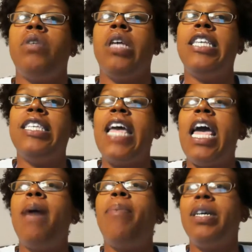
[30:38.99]

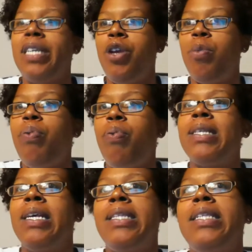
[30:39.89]
establishing your presence.